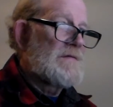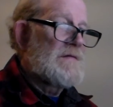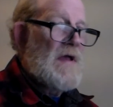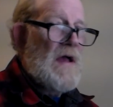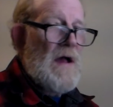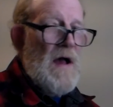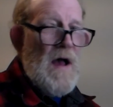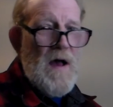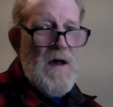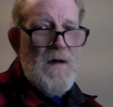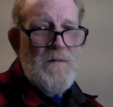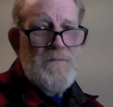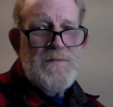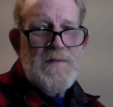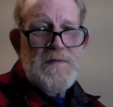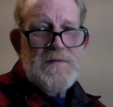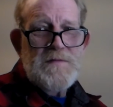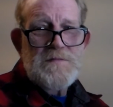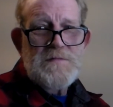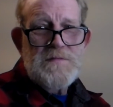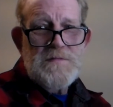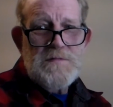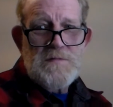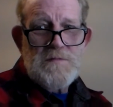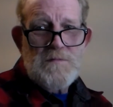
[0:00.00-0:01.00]

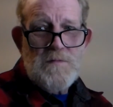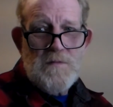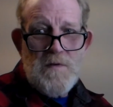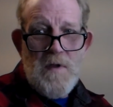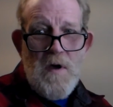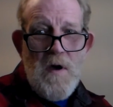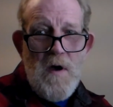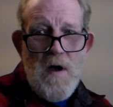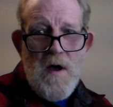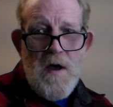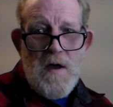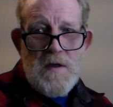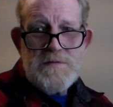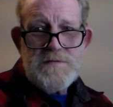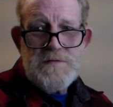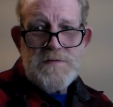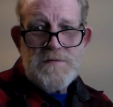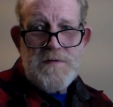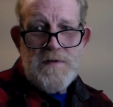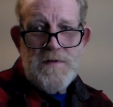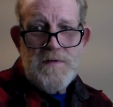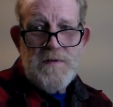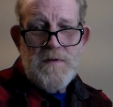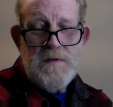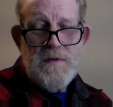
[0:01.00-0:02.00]
confidence is lost